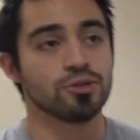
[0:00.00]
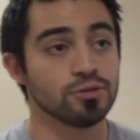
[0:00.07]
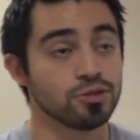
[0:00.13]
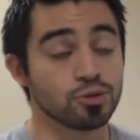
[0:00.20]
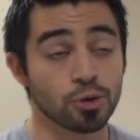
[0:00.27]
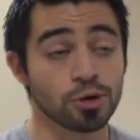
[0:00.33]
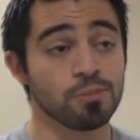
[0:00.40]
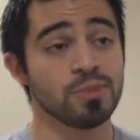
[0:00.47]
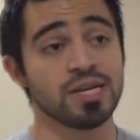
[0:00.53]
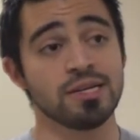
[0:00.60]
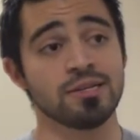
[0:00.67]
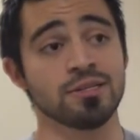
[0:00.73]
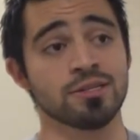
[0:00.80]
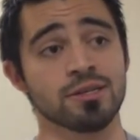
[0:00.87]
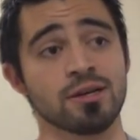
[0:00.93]
Jordan
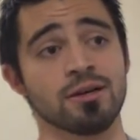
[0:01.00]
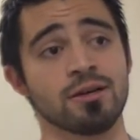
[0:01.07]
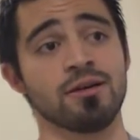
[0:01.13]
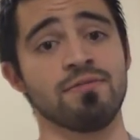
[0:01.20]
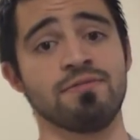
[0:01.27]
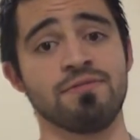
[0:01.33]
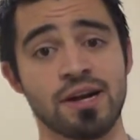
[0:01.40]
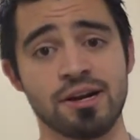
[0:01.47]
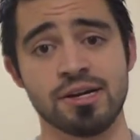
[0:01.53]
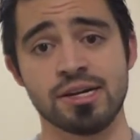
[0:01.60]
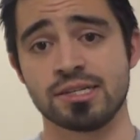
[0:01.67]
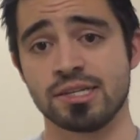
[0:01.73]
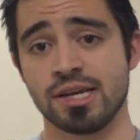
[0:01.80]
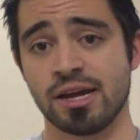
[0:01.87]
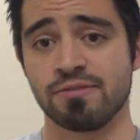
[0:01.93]
Mean is a very
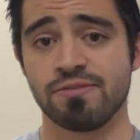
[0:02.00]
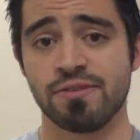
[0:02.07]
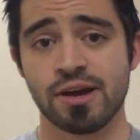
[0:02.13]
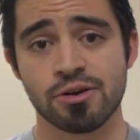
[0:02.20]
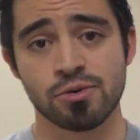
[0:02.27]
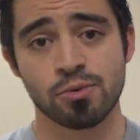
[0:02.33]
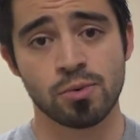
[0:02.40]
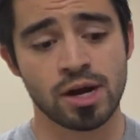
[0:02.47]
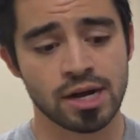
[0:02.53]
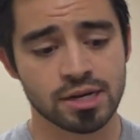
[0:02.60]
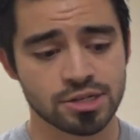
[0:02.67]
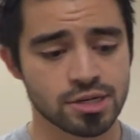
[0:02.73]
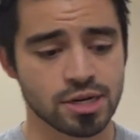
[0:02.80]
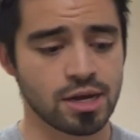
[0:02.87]
exciting fighter to watch.